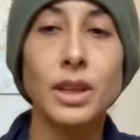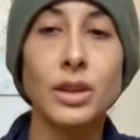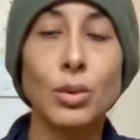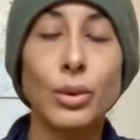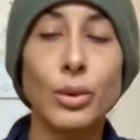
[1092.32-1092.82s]

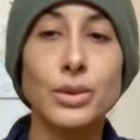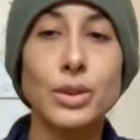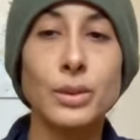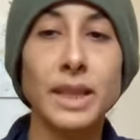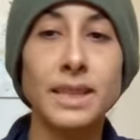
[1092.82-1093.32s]
in order
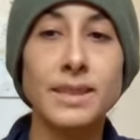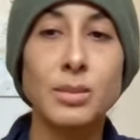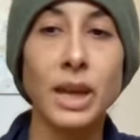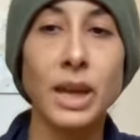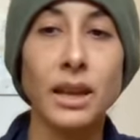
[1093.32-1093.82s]
to
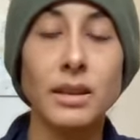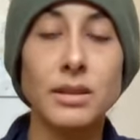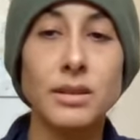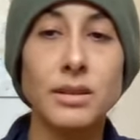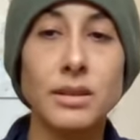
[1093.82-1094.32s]
expand?